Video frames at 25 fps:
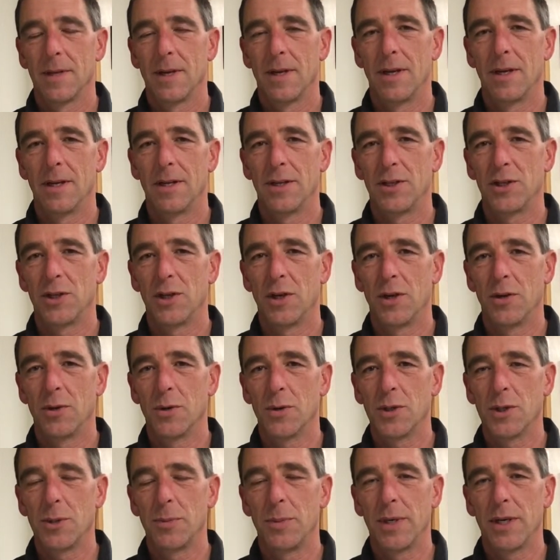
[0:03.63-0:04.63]
Uh, Shawn
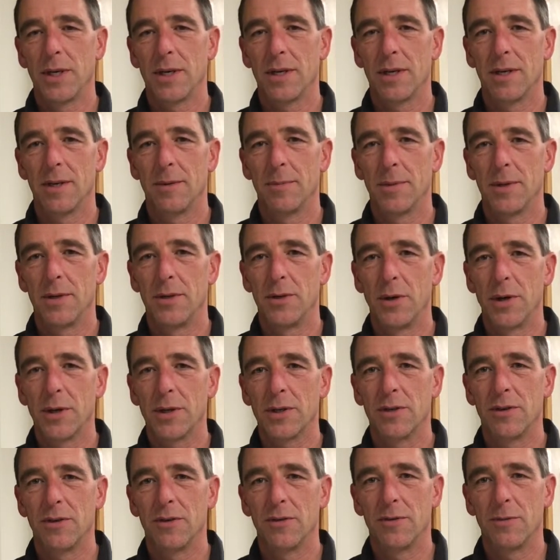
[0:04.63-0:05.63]
Osterbrink, I'm the
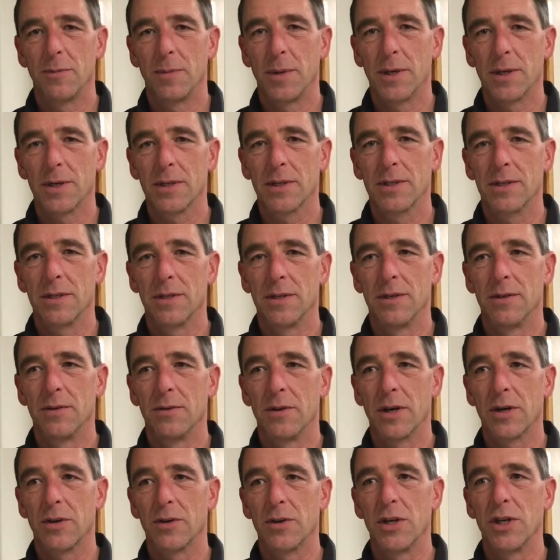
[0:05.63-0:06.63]
Director of Parks and
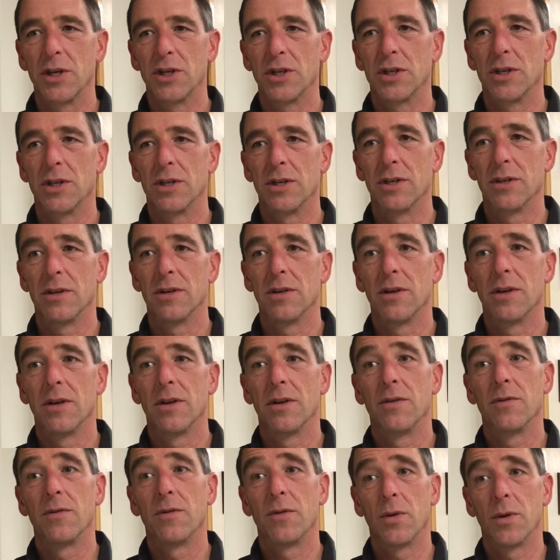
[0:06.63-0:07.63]
Recreation
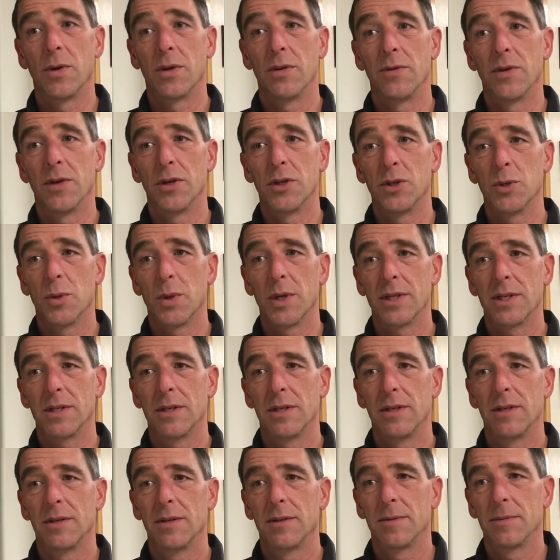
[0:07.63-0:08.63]
for the Village of
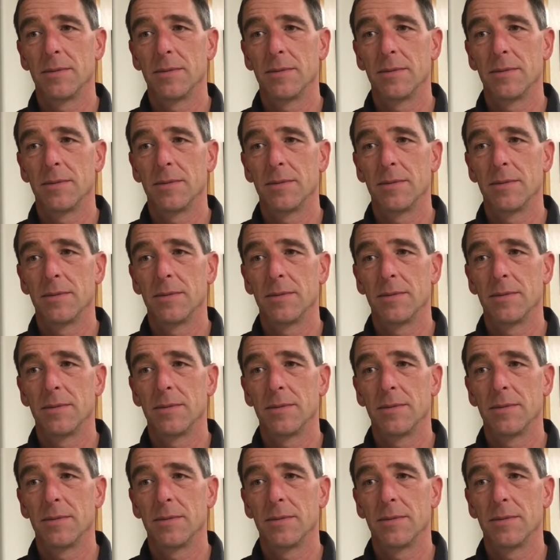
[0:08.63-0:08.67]
Weston